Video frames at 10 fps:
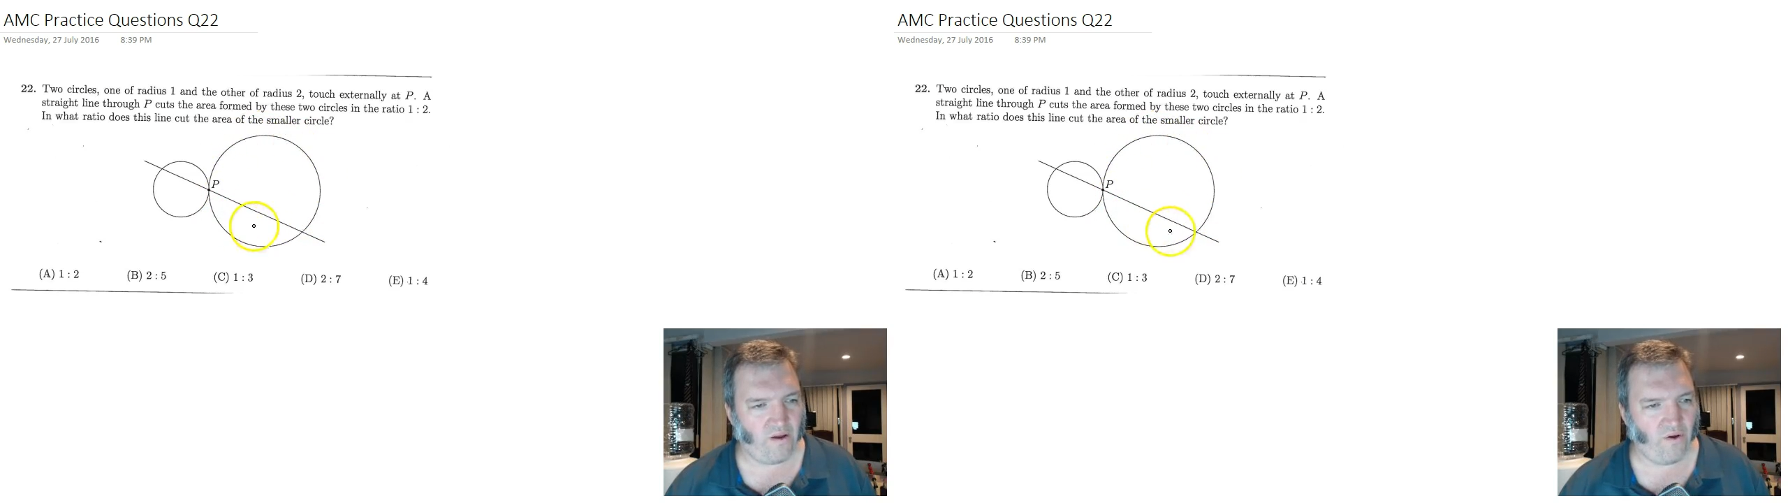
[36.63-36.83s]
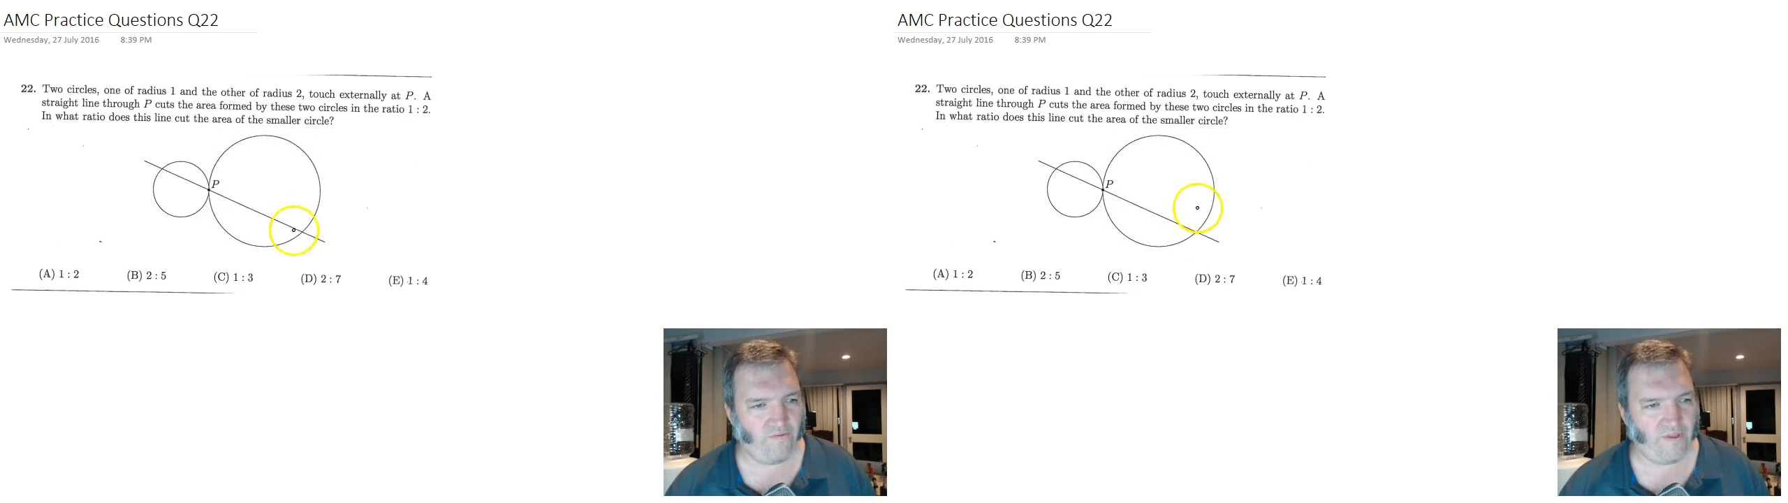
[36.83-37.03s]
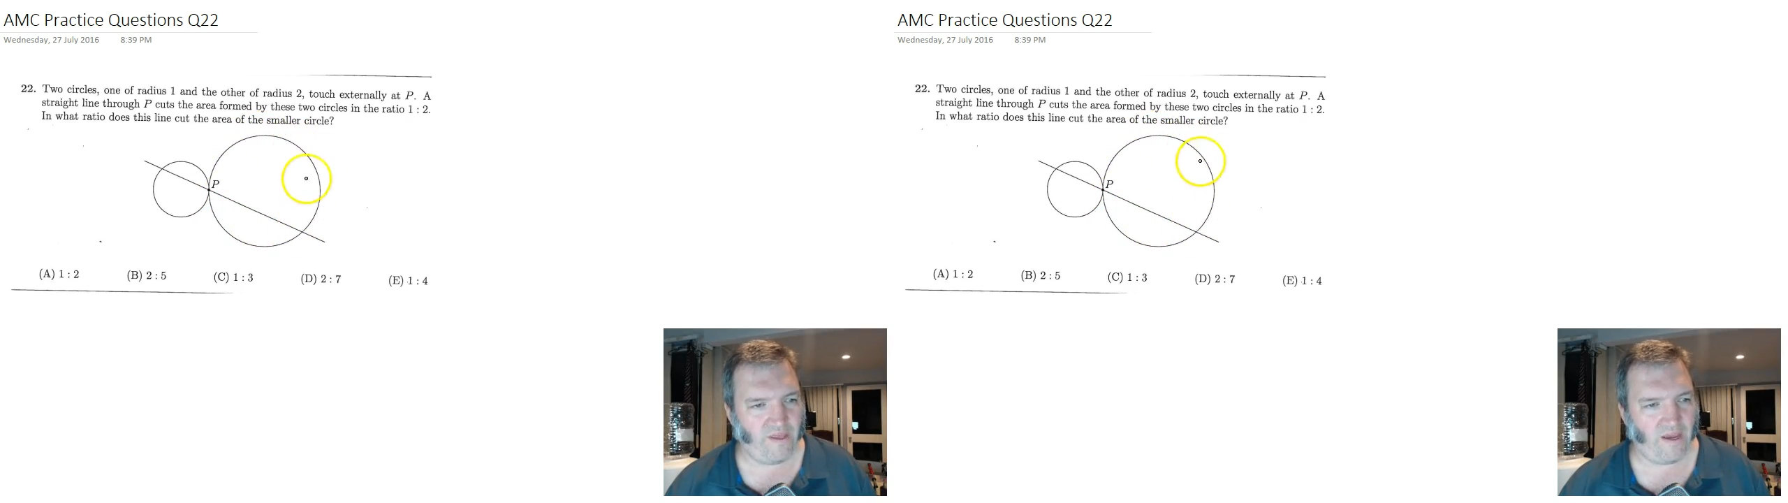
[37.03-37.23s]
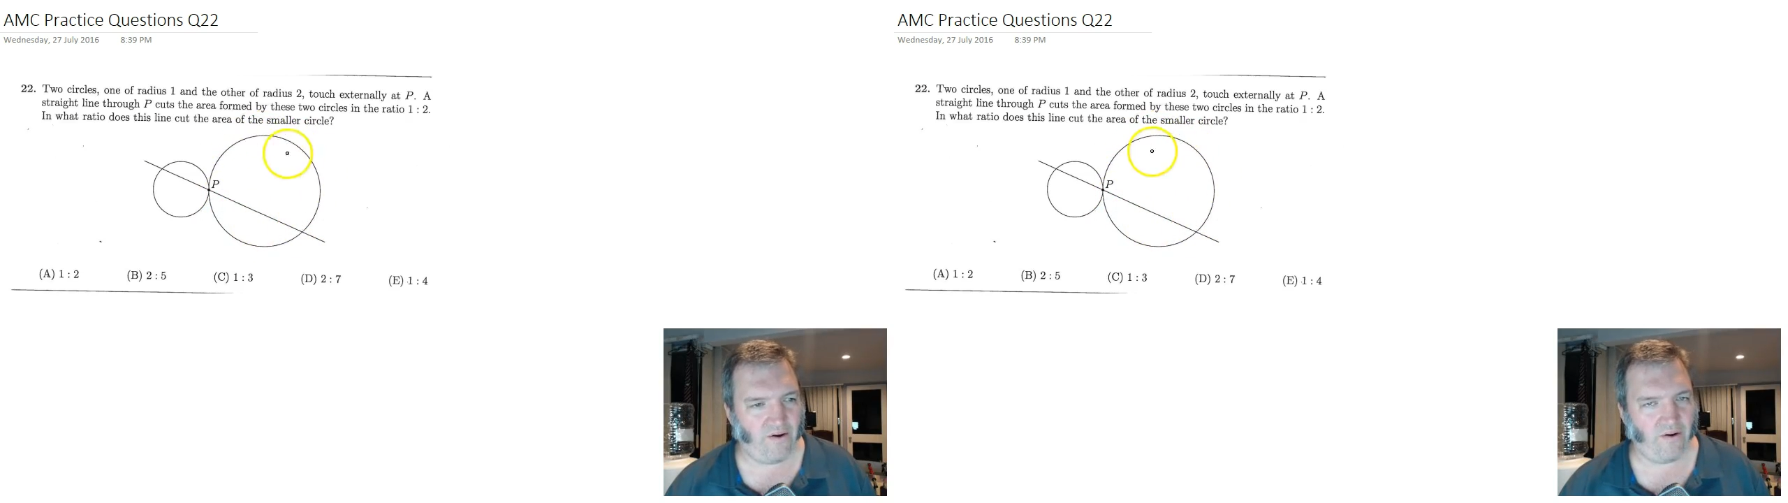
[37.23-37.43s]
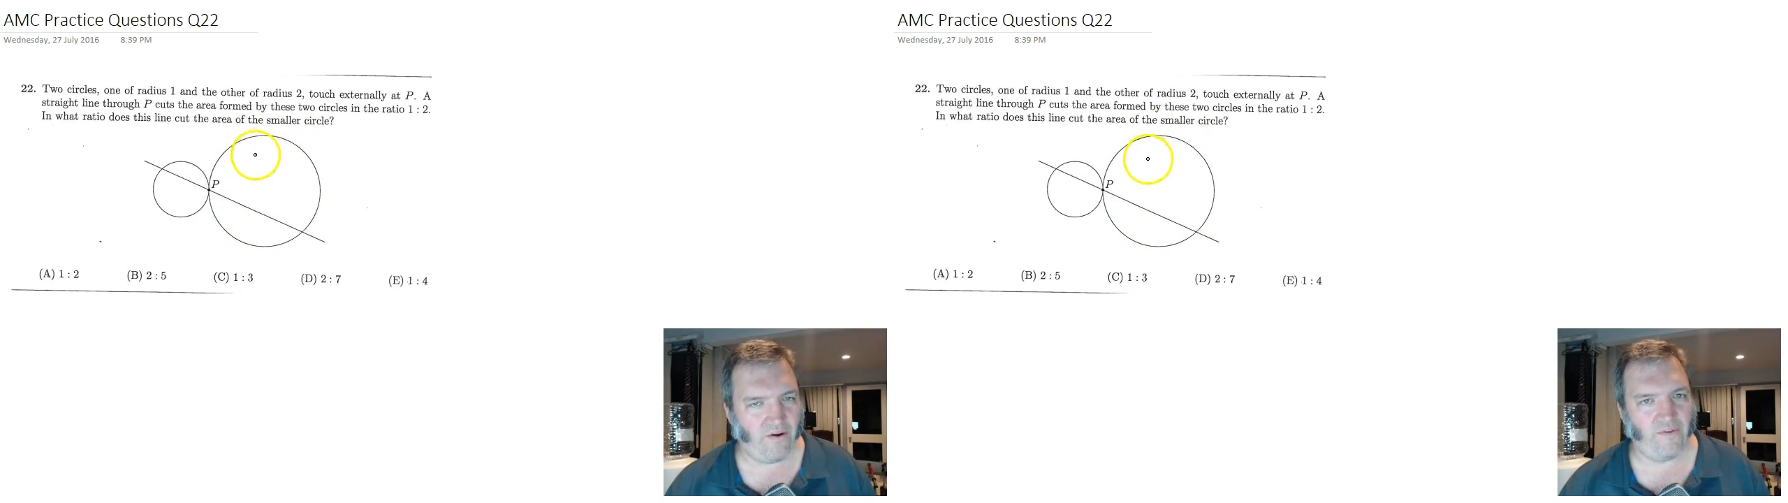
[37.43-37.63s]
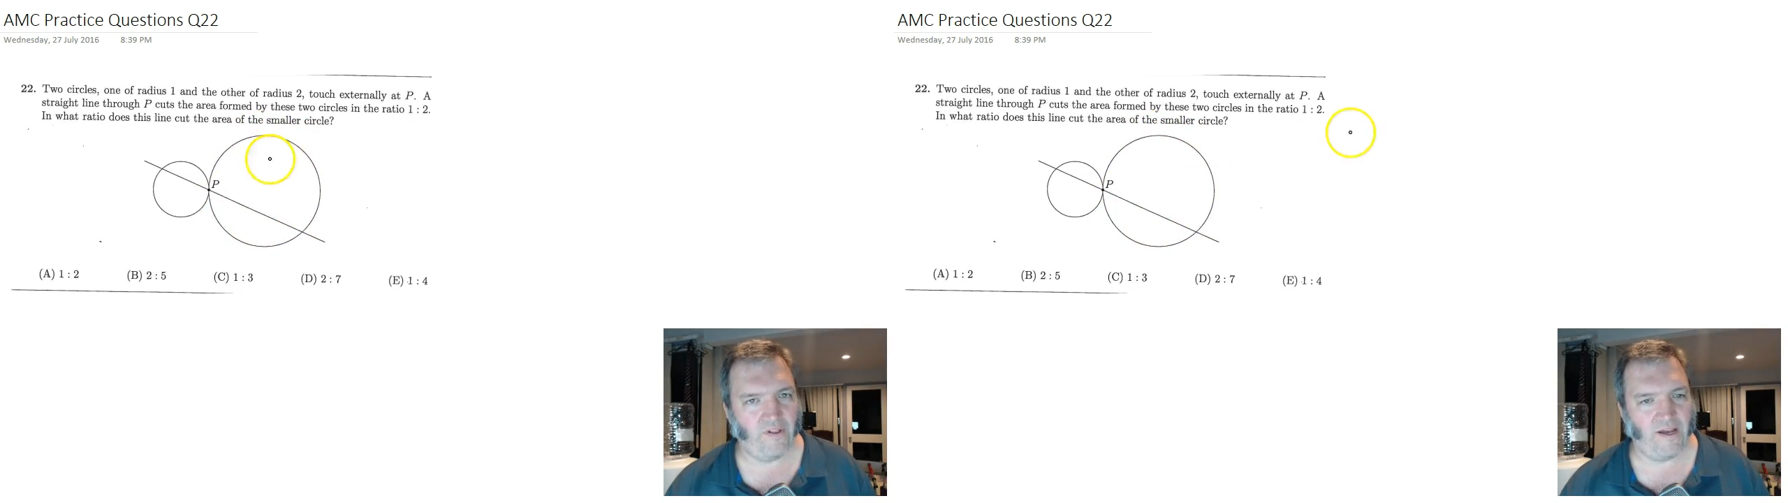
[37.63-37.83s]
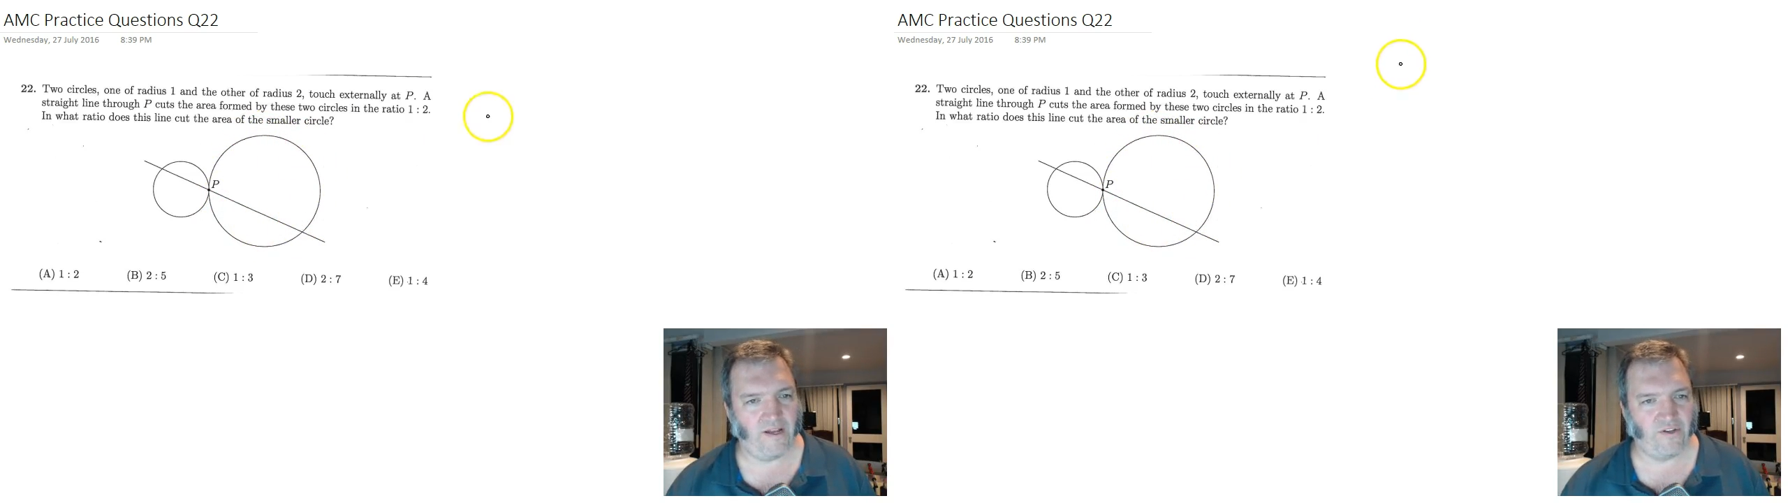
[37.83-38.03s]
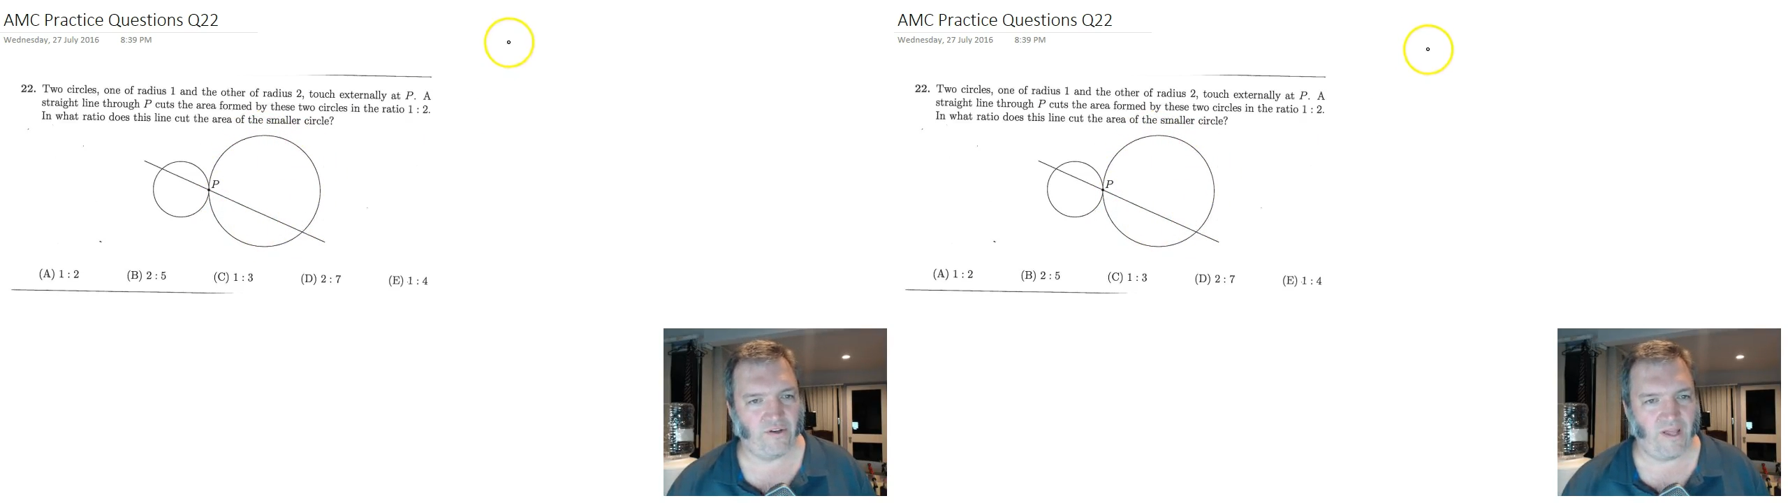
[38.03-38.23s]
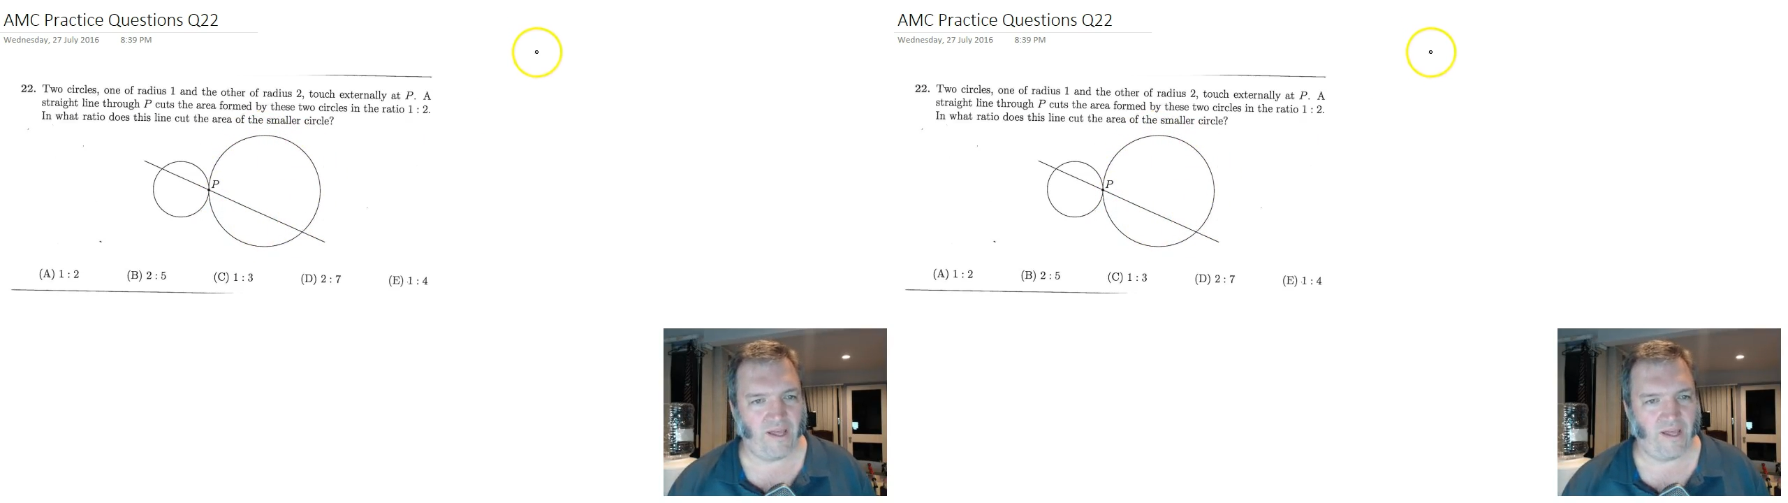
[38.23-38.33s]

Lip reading: of the area of the large circle.